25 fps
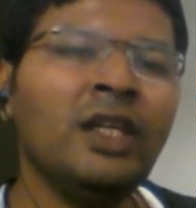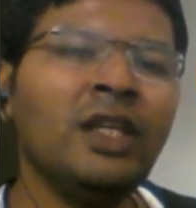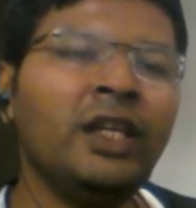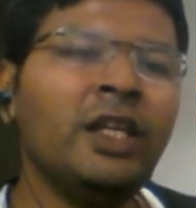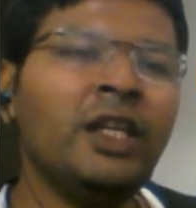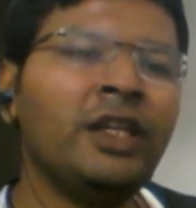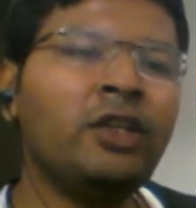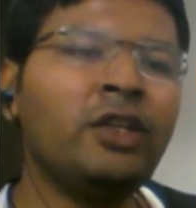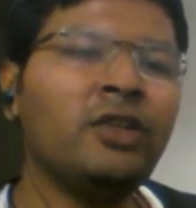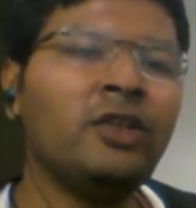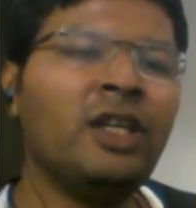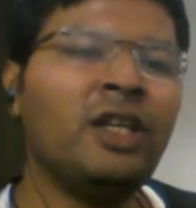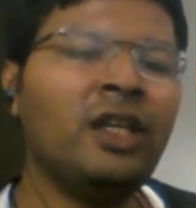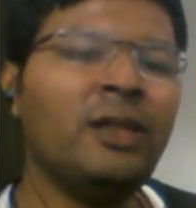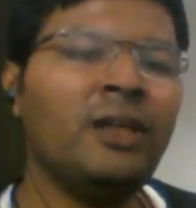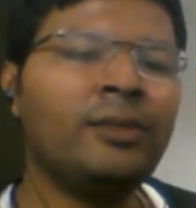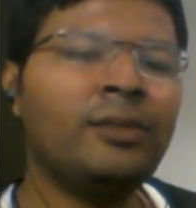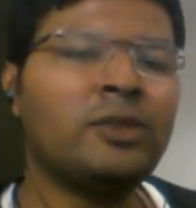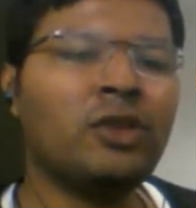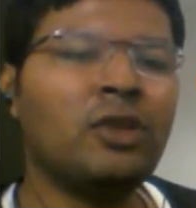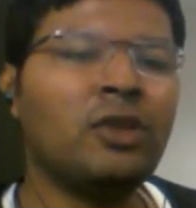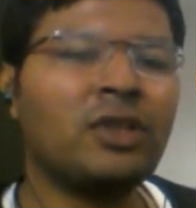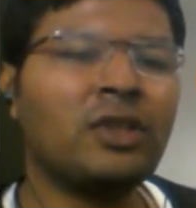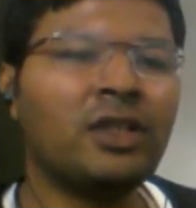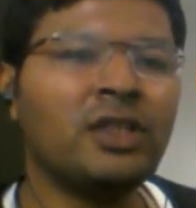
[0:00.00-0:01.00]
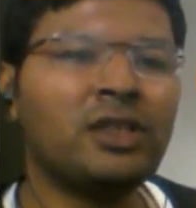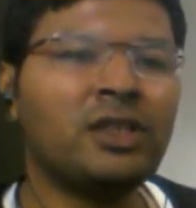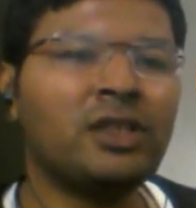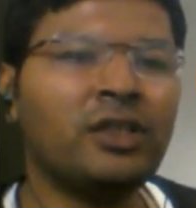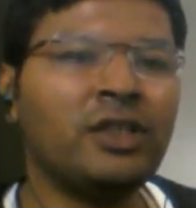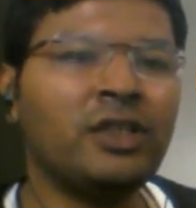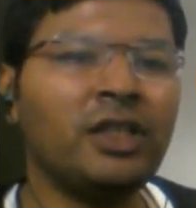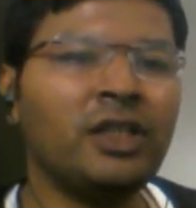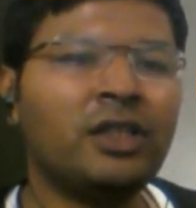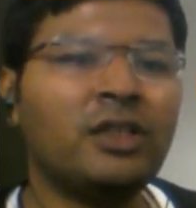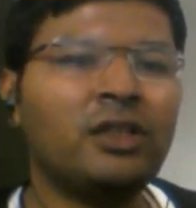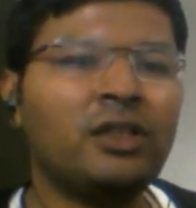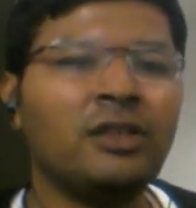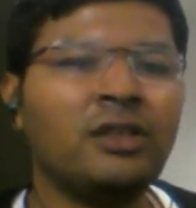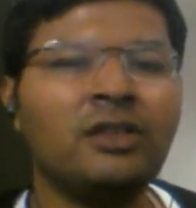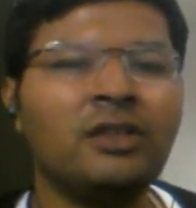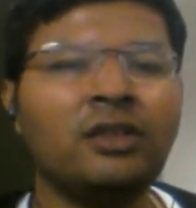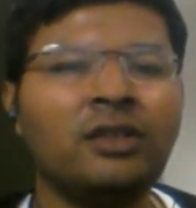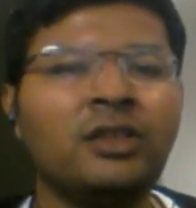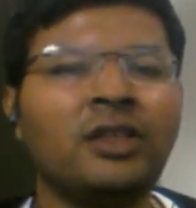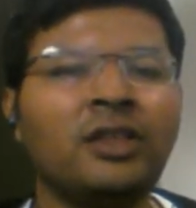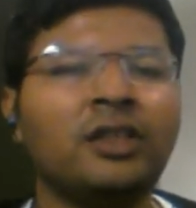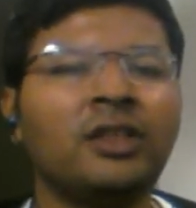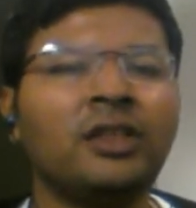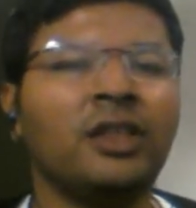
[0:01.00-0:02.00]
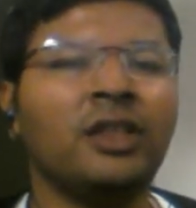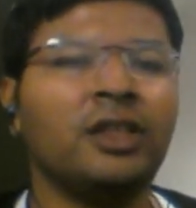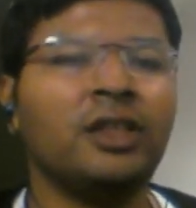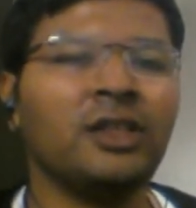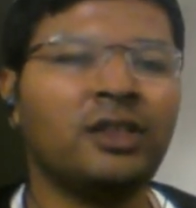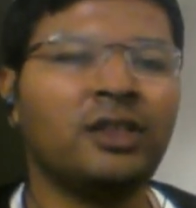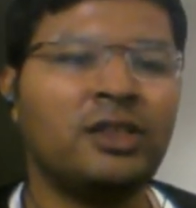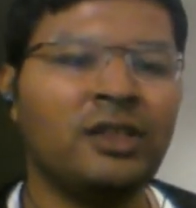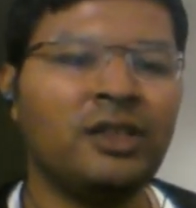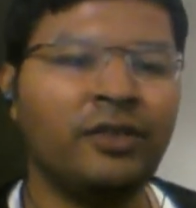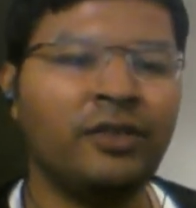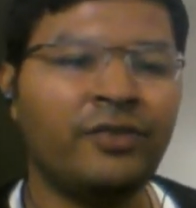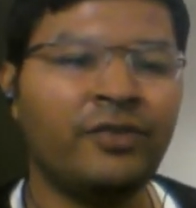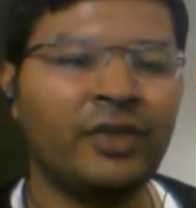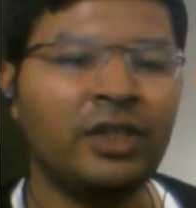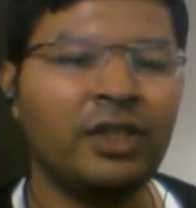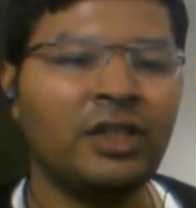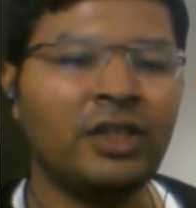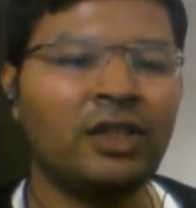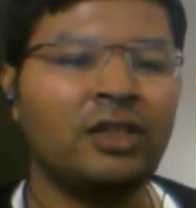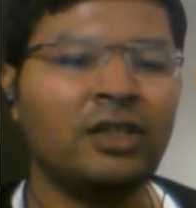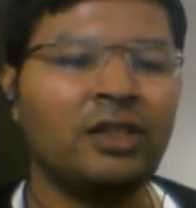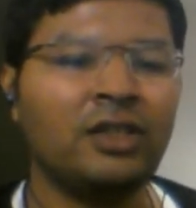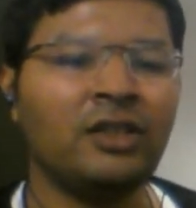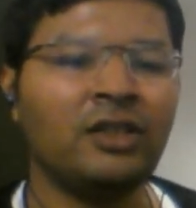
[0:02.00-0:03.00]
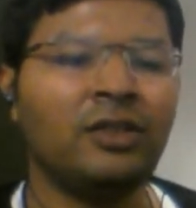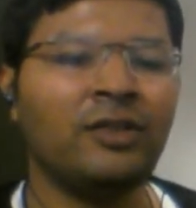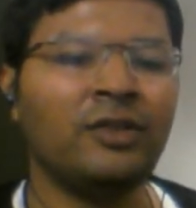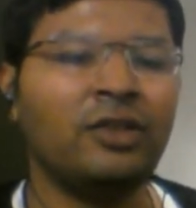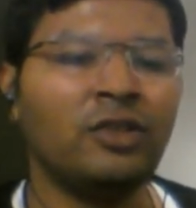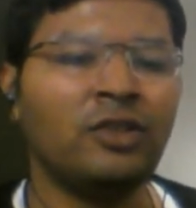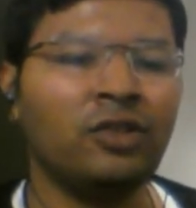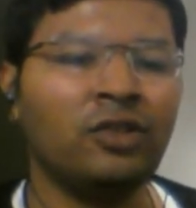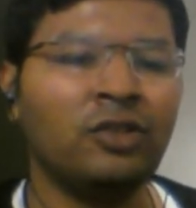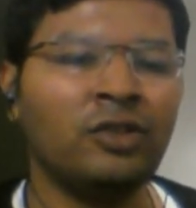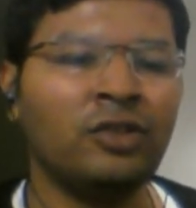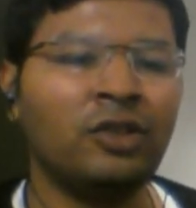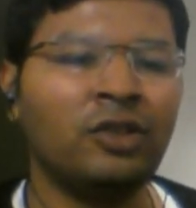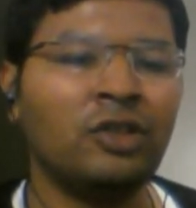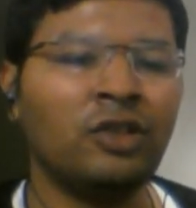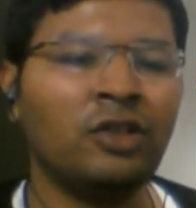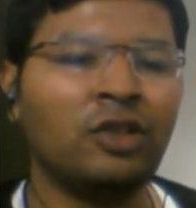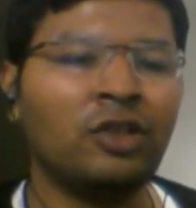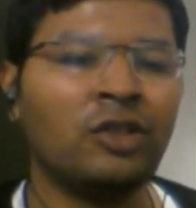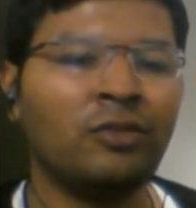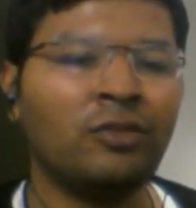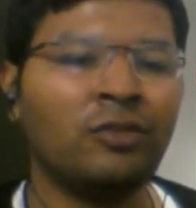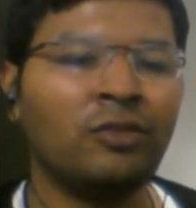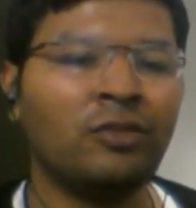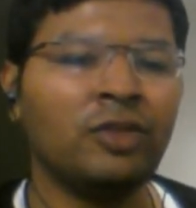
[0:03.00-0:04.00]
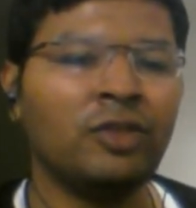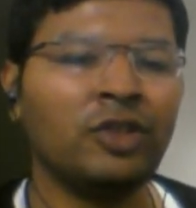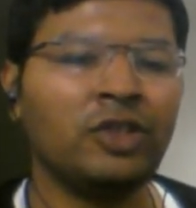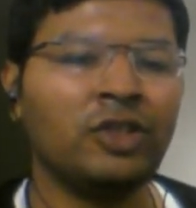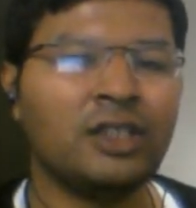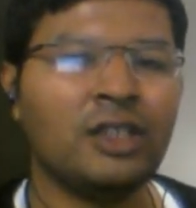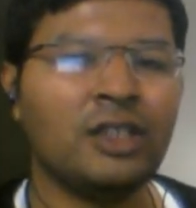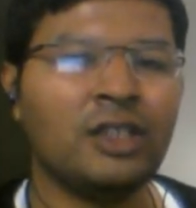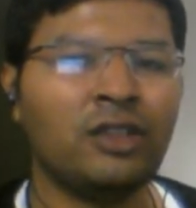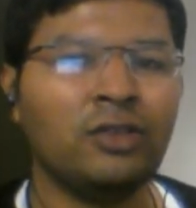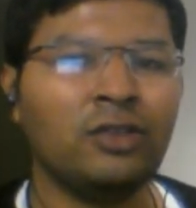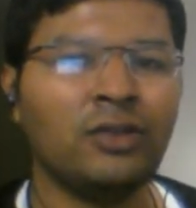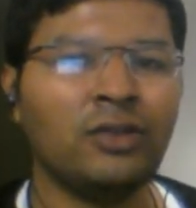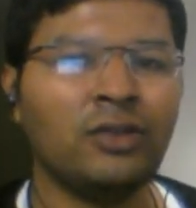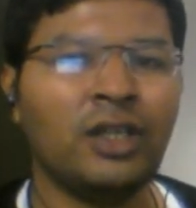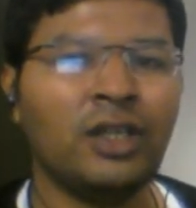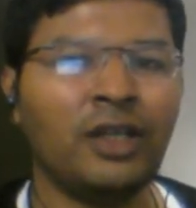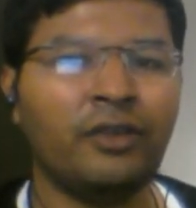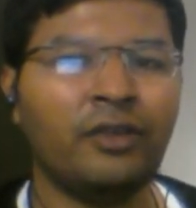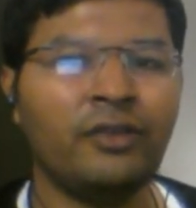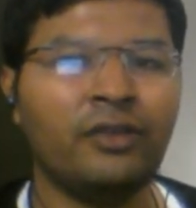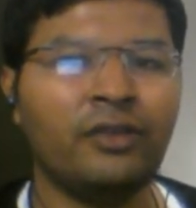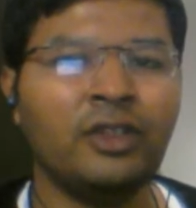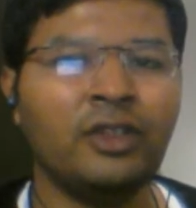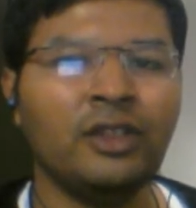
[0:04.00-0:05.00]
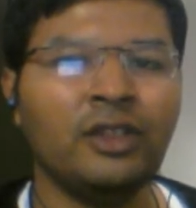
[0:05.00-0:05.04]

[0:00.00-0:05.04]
It helps orchestrate the things, different automations that you have.